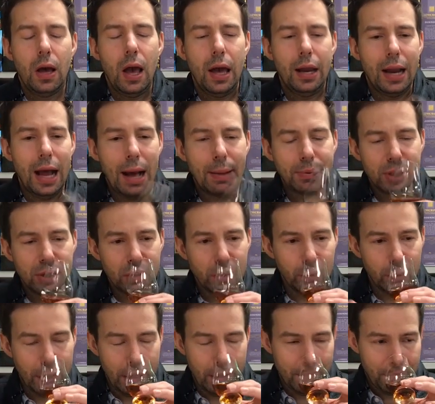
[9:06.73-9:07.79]
And
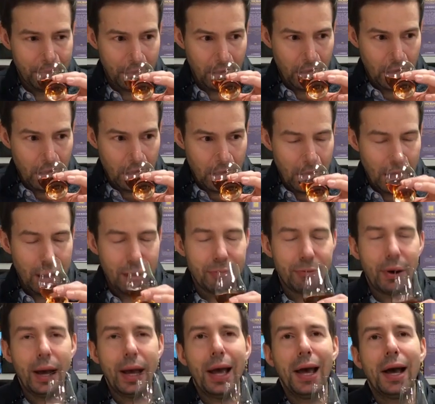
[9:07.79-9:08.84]
absolutely,
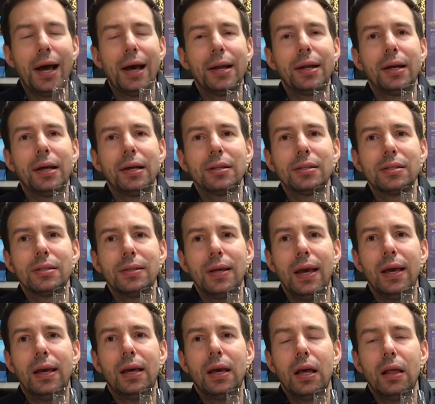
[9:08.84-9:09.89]
if I had a
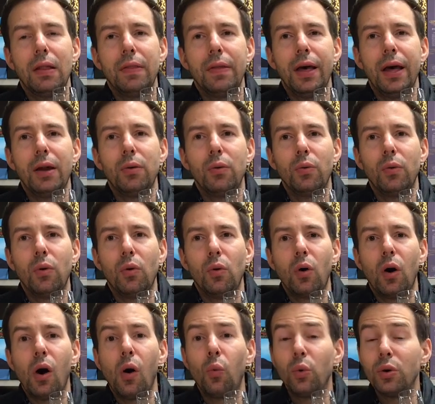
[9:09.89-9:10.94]
steak that
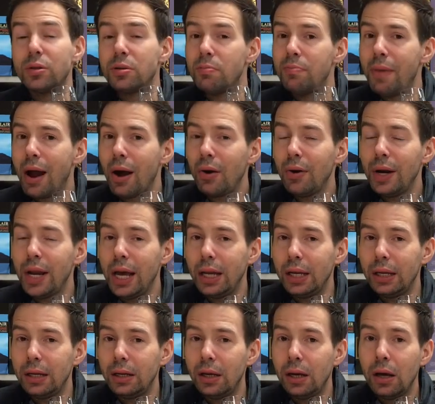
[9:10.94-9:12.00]
was
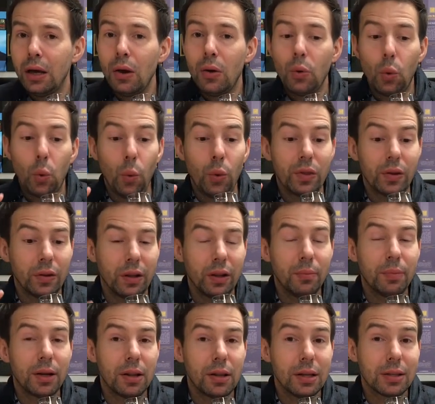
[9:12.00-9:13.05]
marinated with a
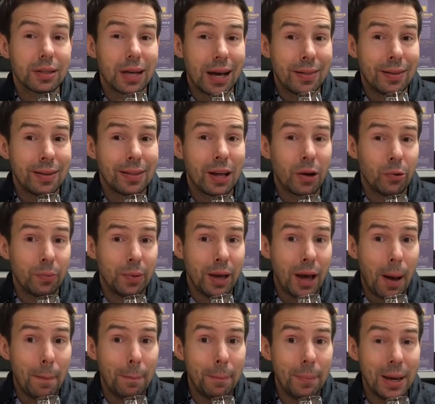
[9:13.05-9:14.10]
little bit of this, I think that would be
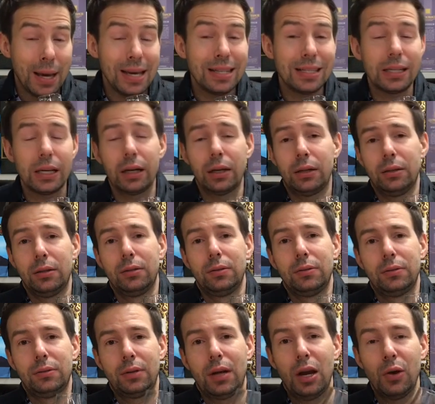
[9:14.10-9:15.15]
amazing.
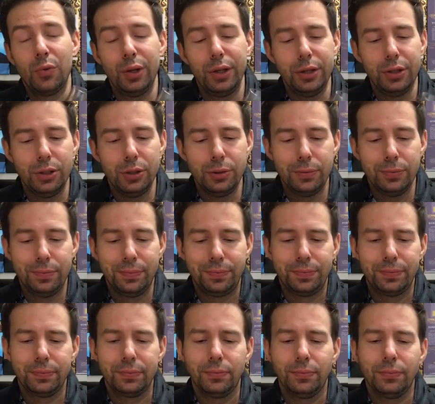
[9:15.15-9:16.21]
I really do.
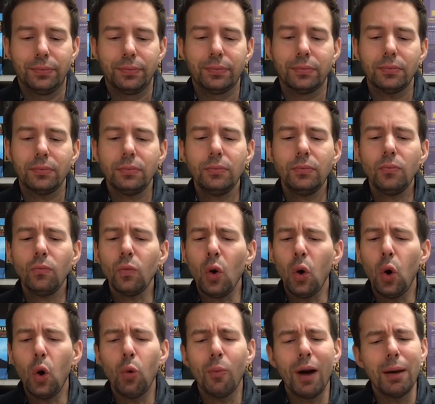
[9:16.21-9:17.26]

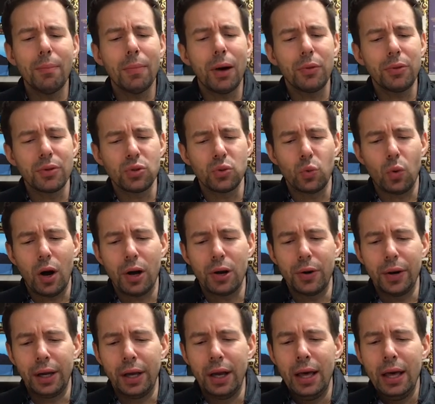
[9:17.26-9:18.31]
Oh, my mouth is
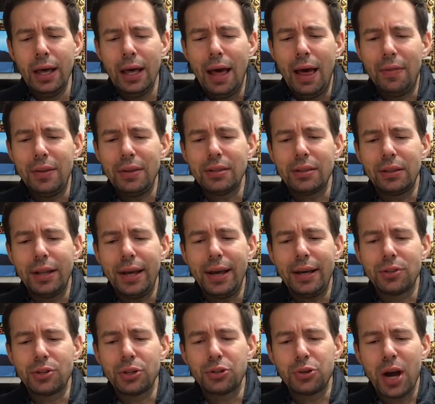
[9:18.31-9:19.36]
watering. And these
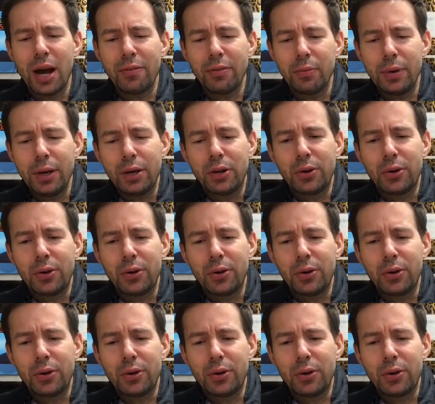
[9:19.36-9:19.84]
legs are driving me